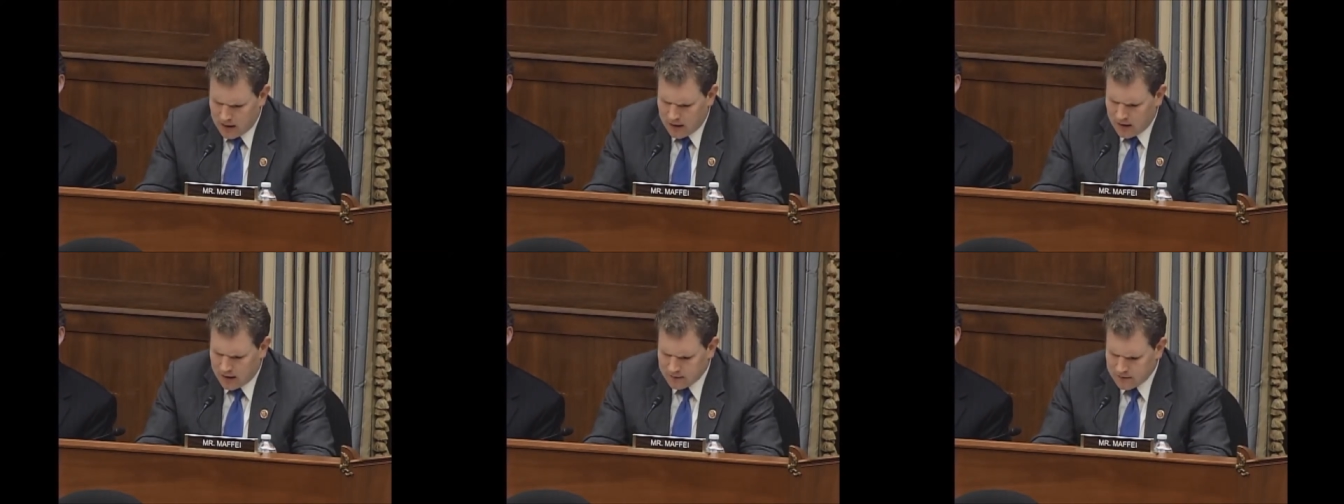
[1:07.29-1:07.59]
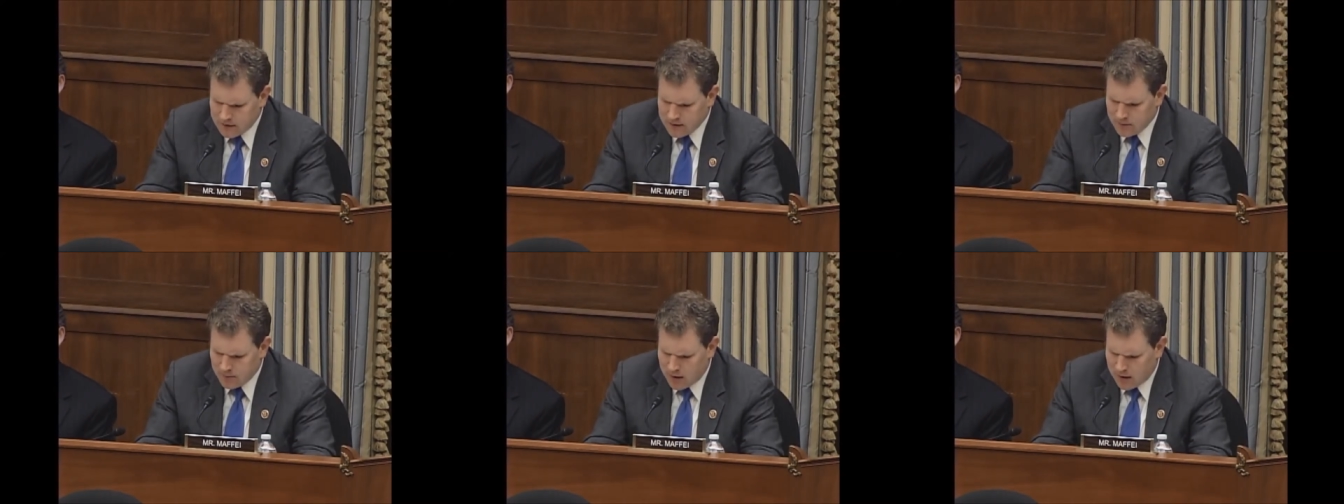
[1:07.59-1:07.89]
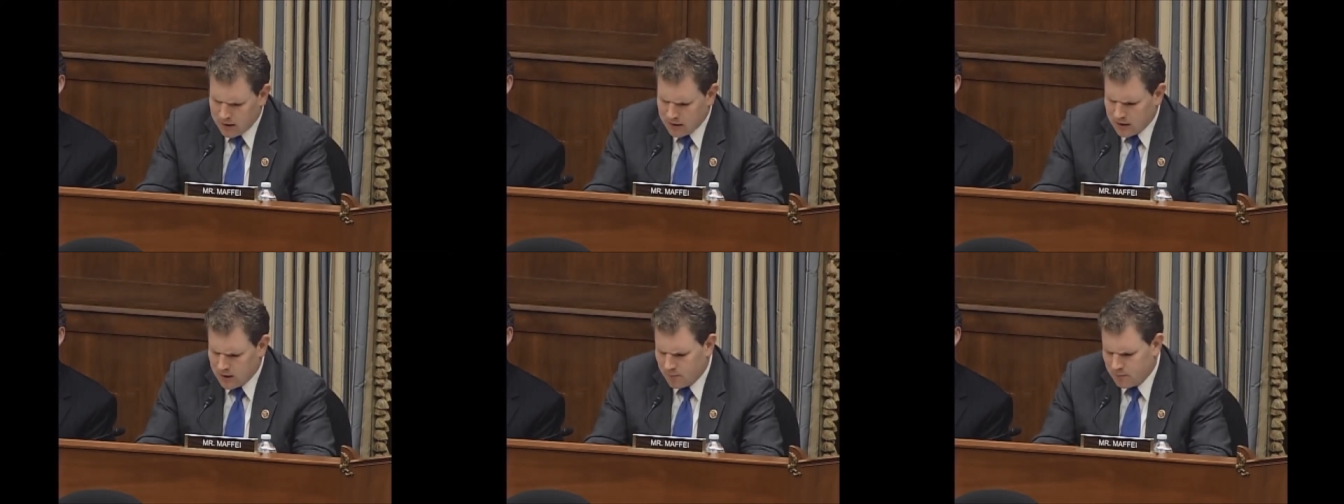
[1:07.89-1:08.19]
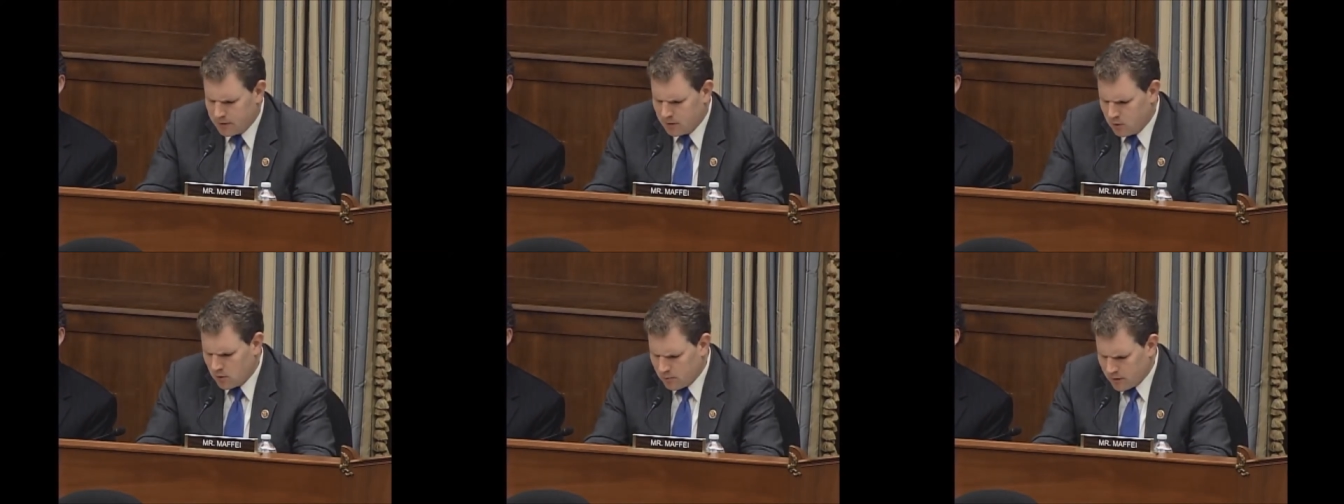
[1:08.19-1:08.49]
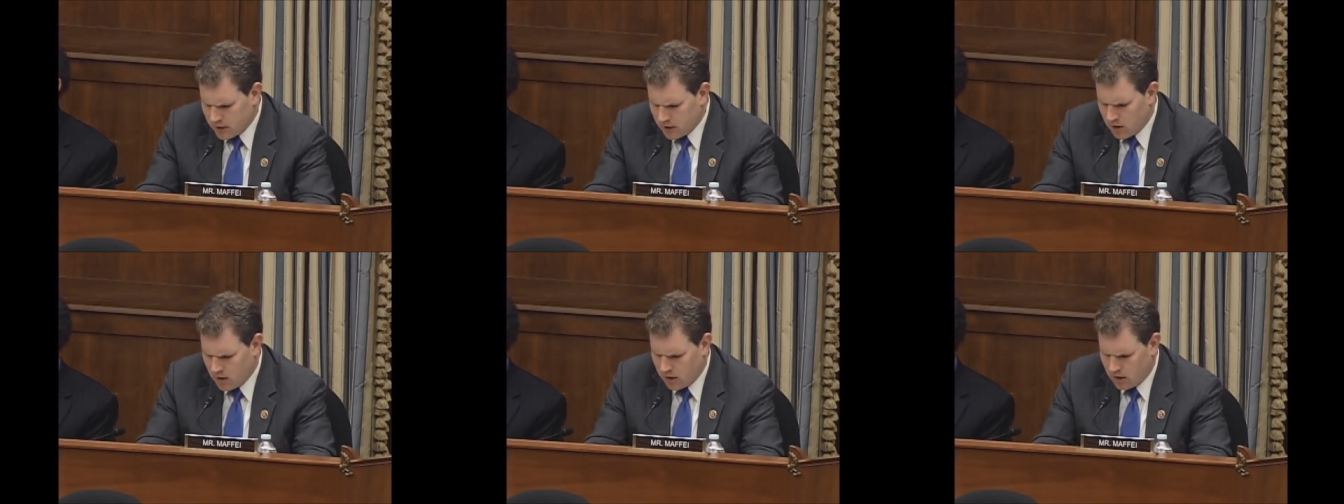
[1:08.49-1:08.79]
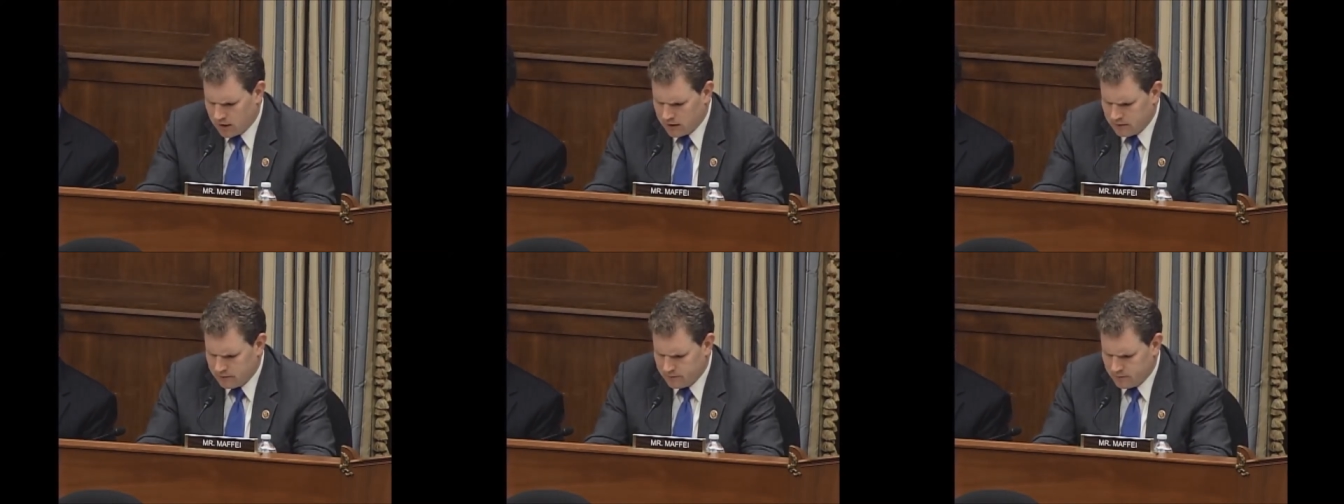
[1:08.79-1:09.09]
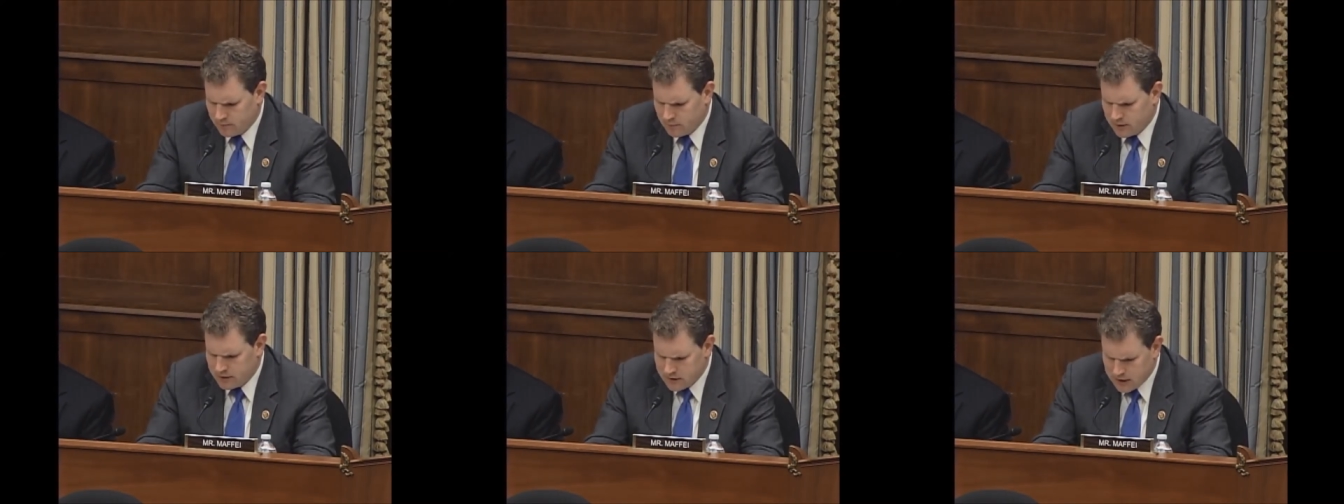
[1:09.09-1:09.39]
And then the mining company will be gone,
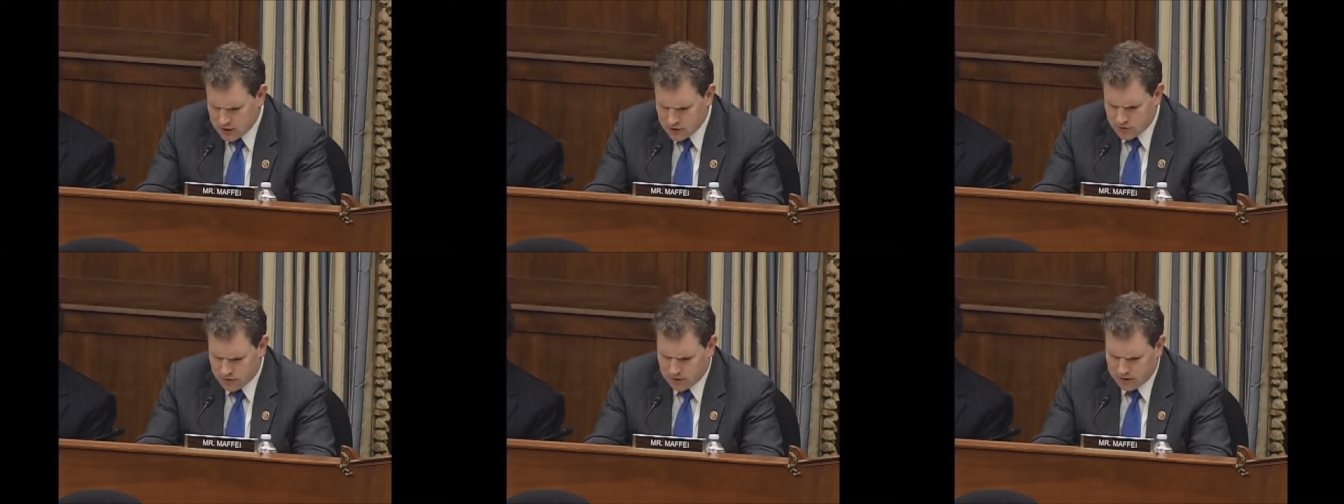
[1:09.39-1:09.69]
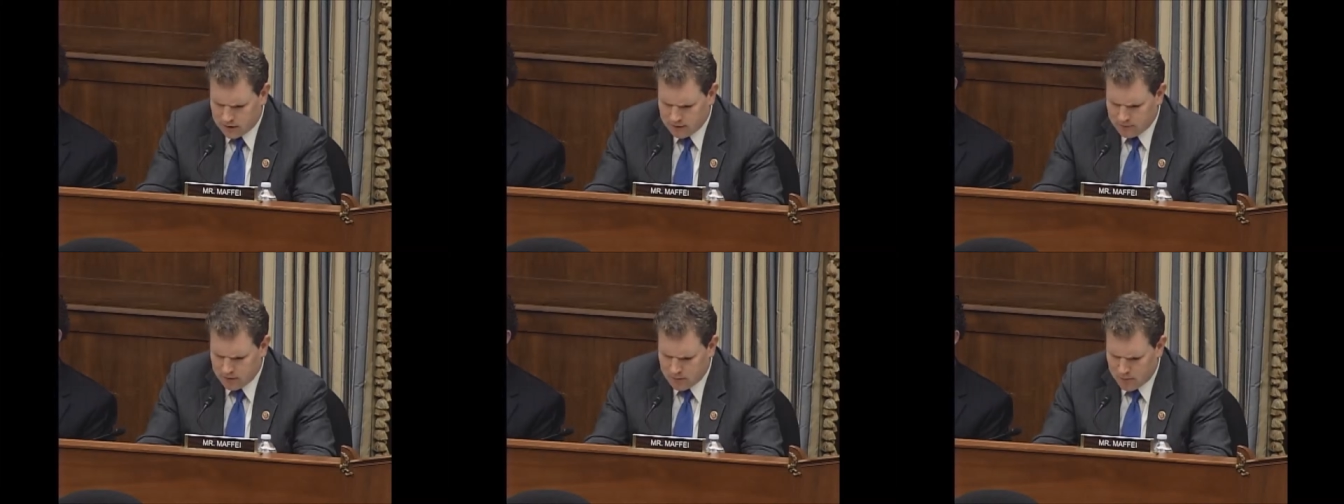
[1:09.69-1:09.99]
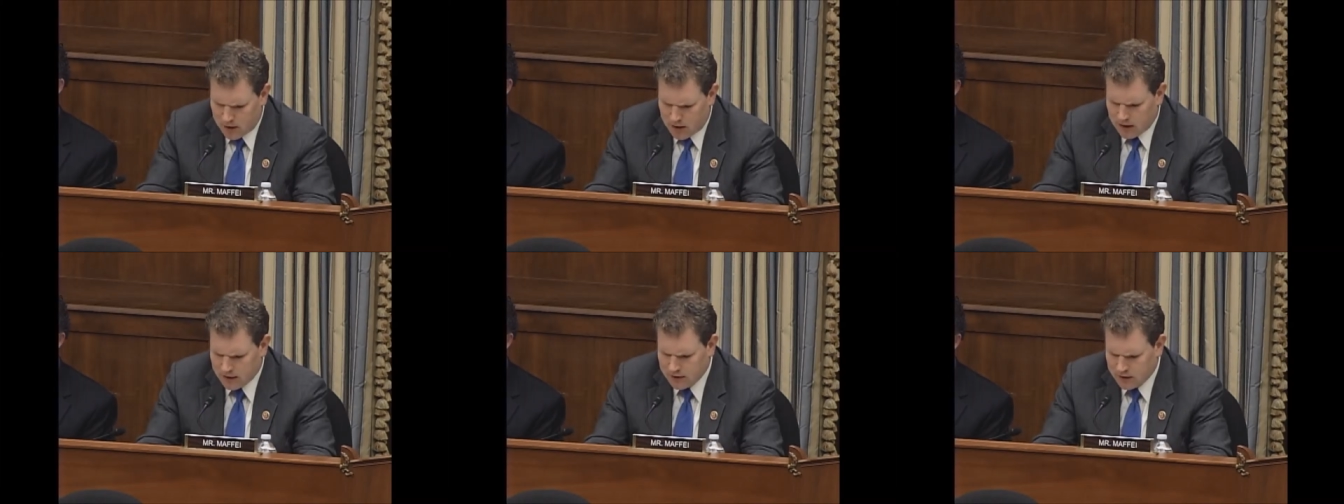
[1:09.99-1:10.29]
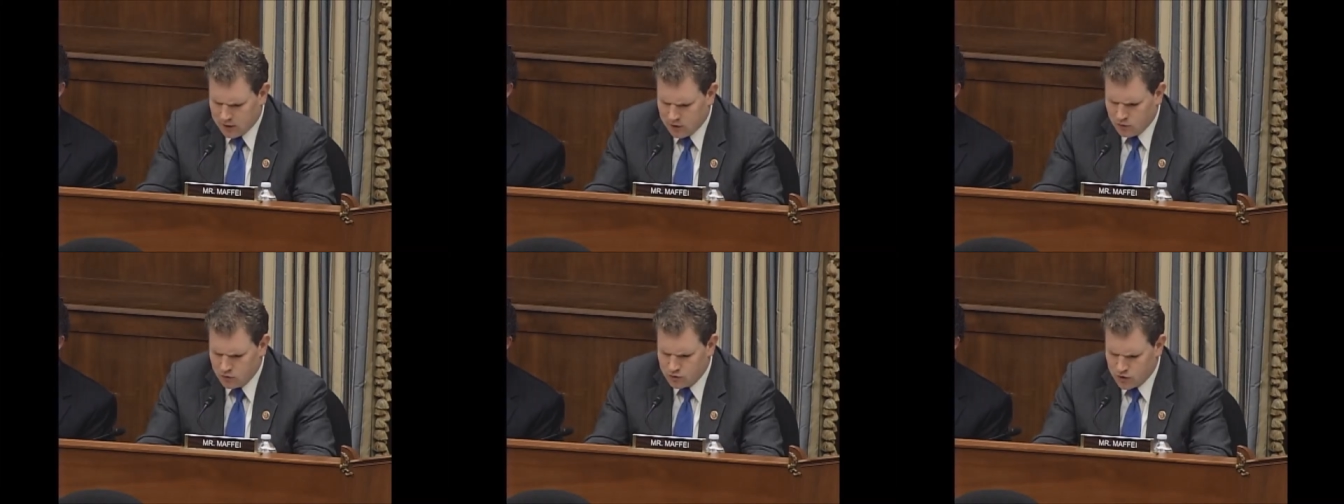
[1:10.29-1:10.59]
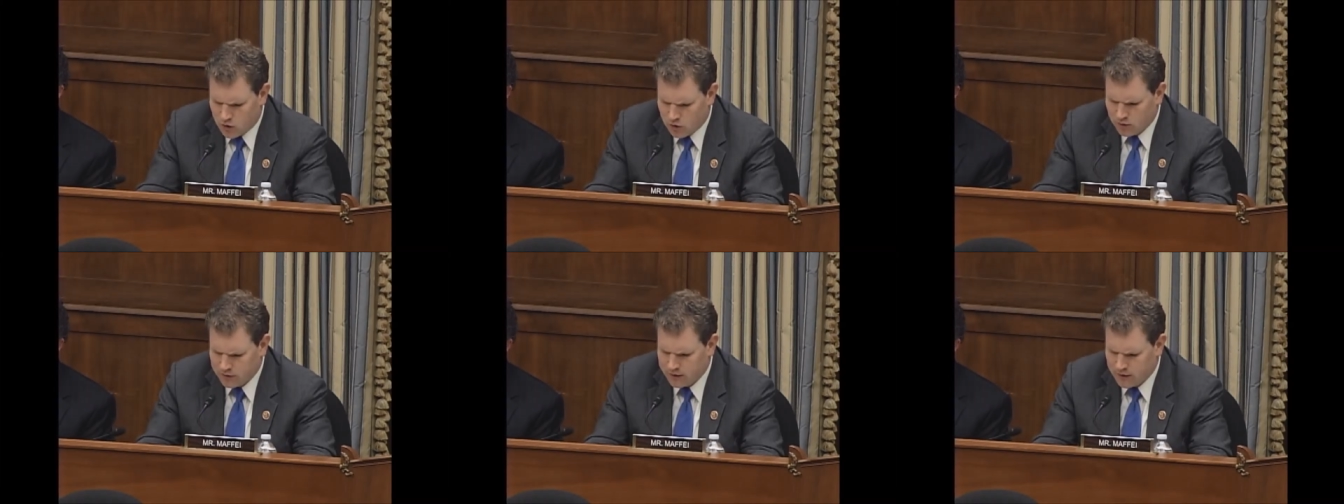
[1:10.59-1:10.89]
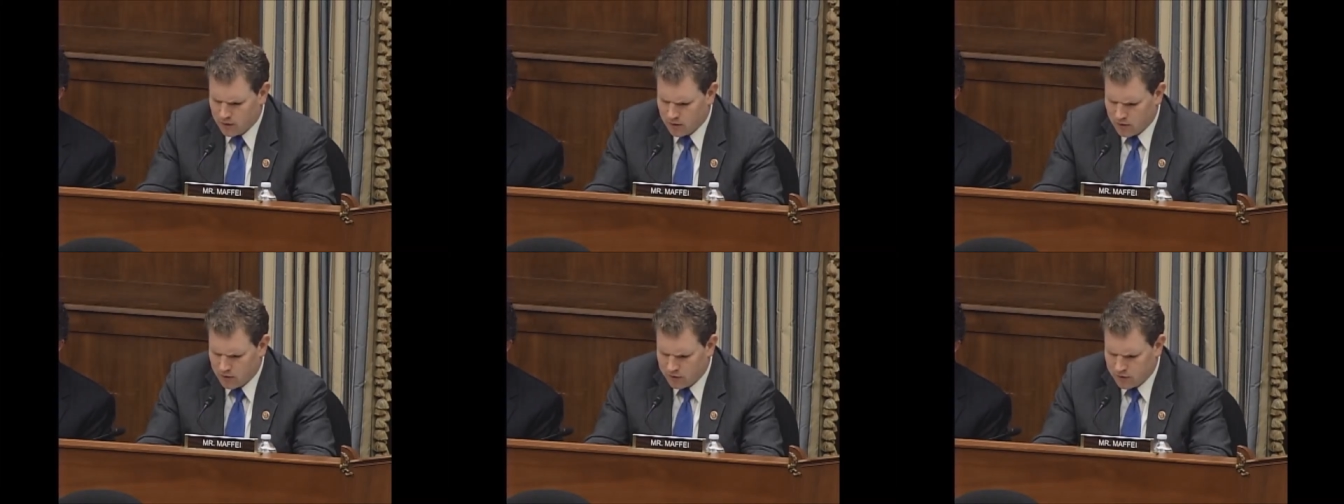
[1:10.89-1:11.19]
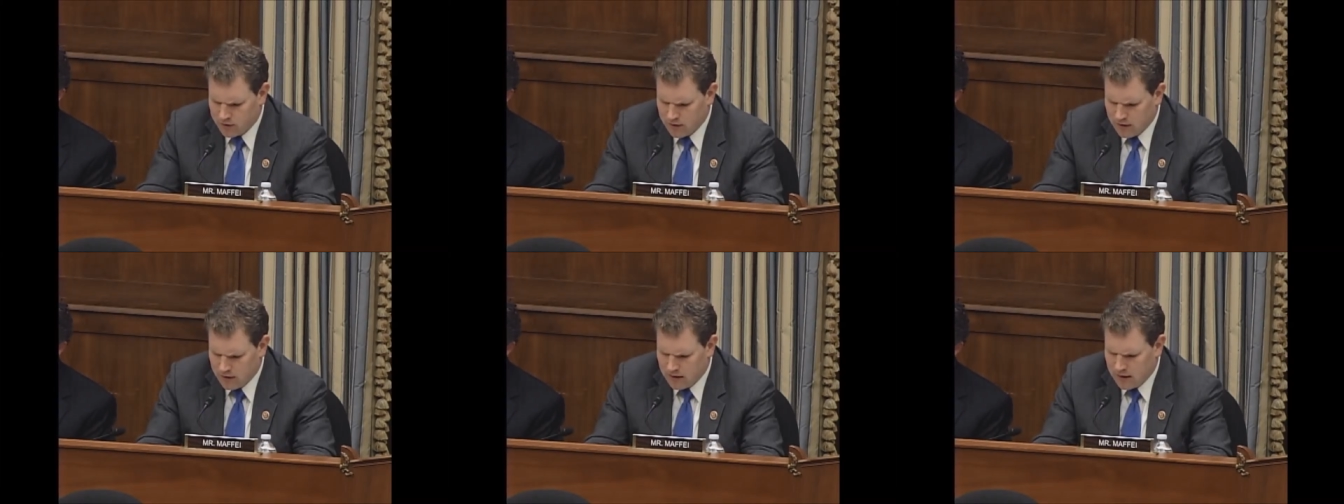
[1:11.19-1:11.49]
potentially leaving behind a huge hole in the earth